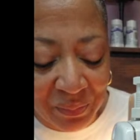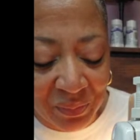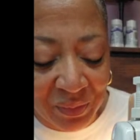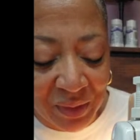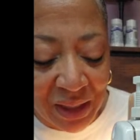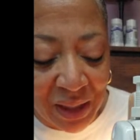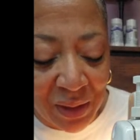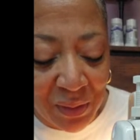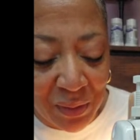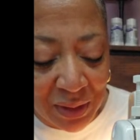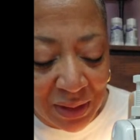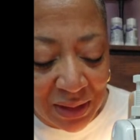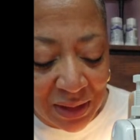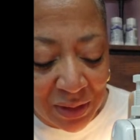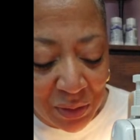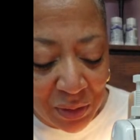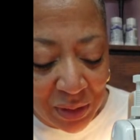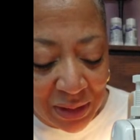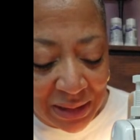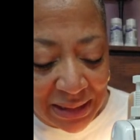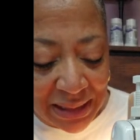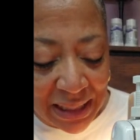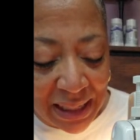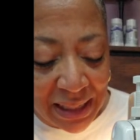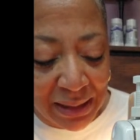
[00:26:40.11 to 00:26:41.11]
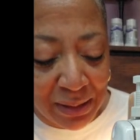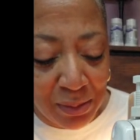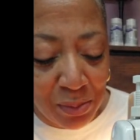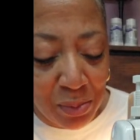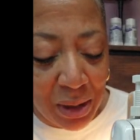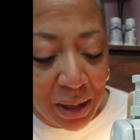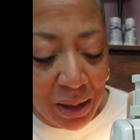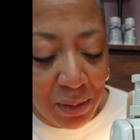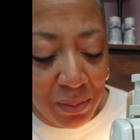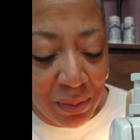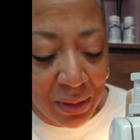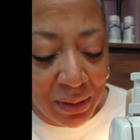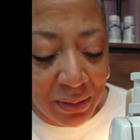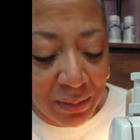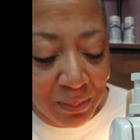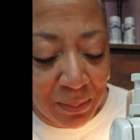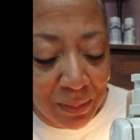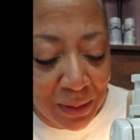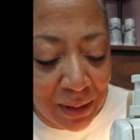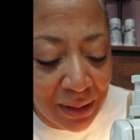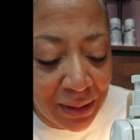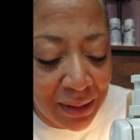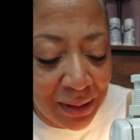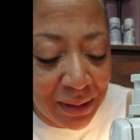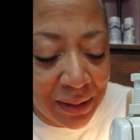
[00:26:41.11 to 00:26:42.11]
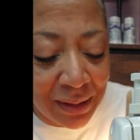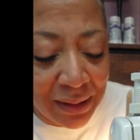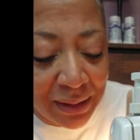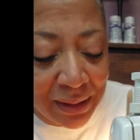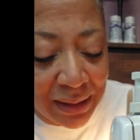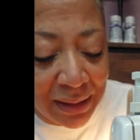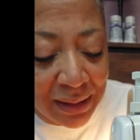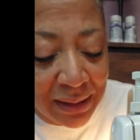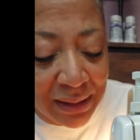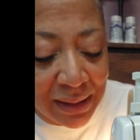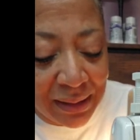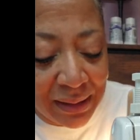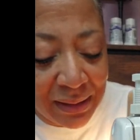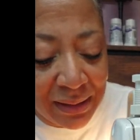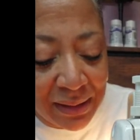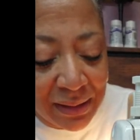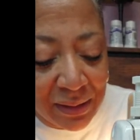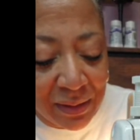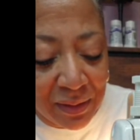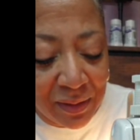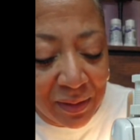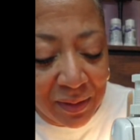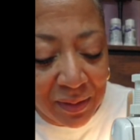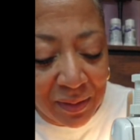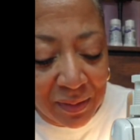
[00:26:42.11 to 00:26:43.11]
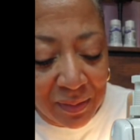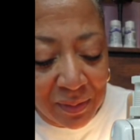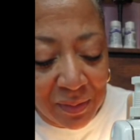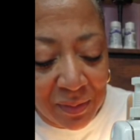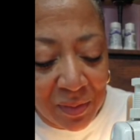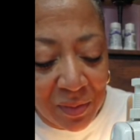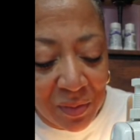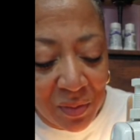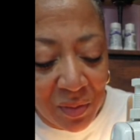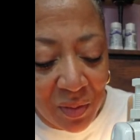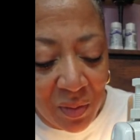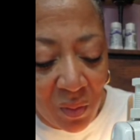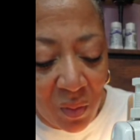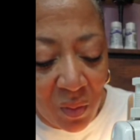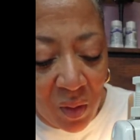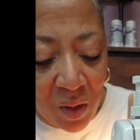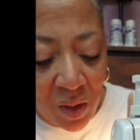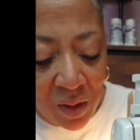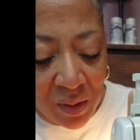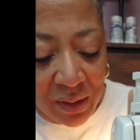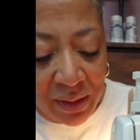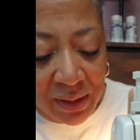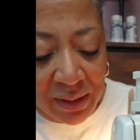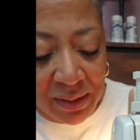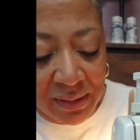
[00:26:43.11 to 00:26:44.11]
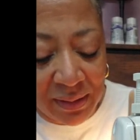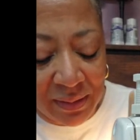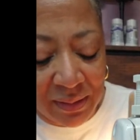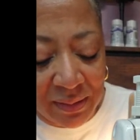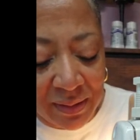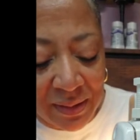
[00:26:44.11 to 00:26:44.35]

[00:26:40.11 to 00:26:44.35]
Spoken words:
I was so excited about my getting out there walking.